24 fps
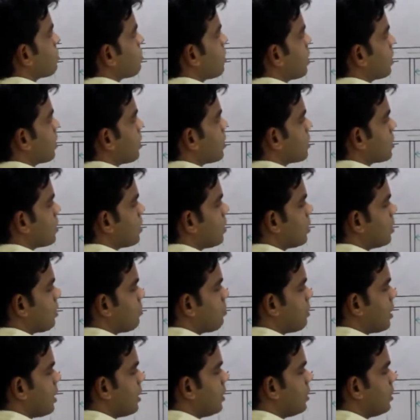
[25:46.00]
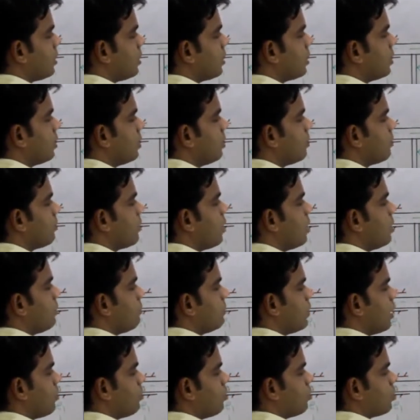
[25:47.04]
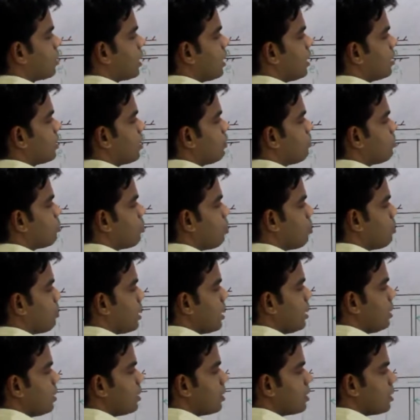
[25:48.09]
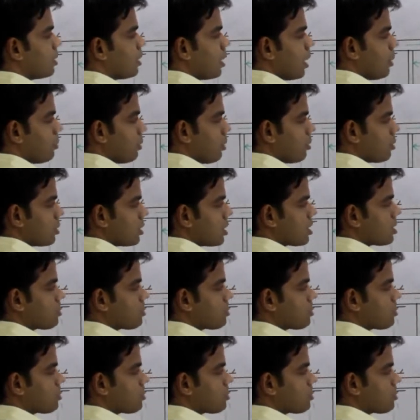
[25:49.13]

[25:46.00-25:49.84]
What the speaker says: we are considering the plane here, we have to take the moment about this